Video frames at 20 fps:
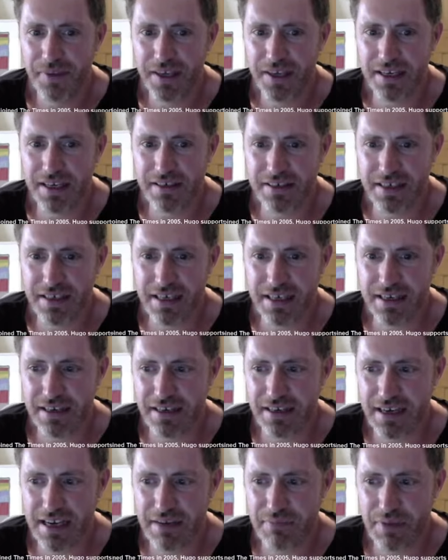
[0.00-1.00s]

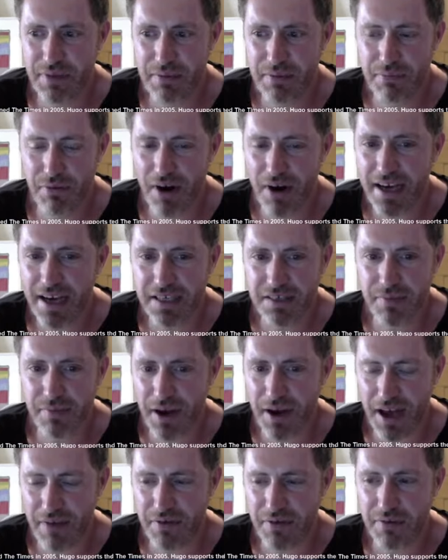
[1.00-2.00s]
He brags
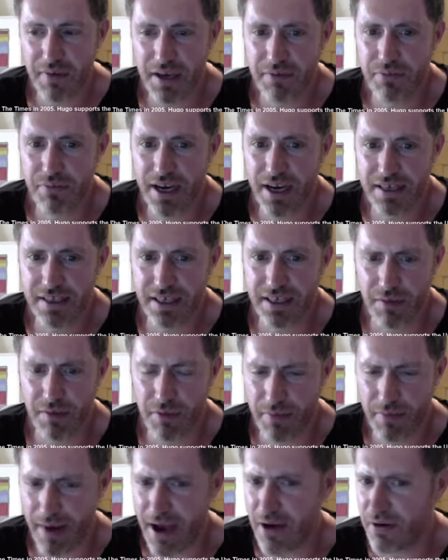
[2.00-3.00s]
about having made Brexit come
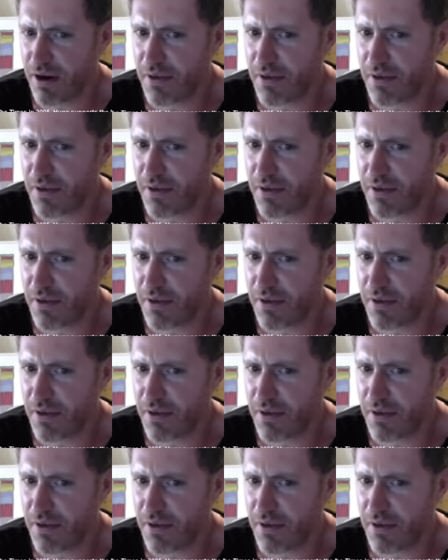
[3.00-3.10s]
about,